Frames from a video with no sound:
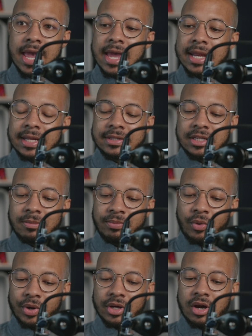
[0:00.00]
And at some
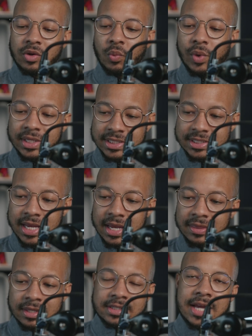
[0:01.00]
point on
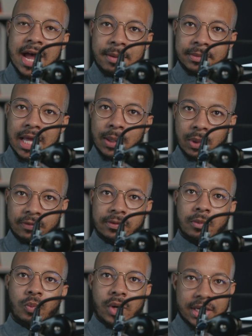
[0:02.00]
Wednesday, the timeline went
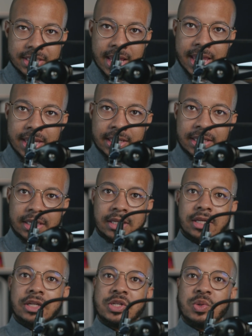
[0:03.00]
from 1 day
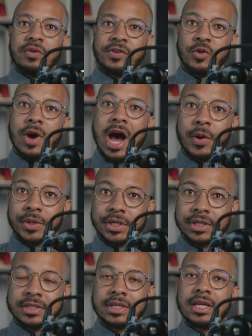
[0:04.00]
to a few
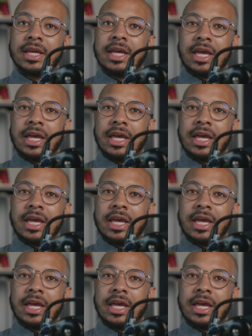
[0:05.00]
hours.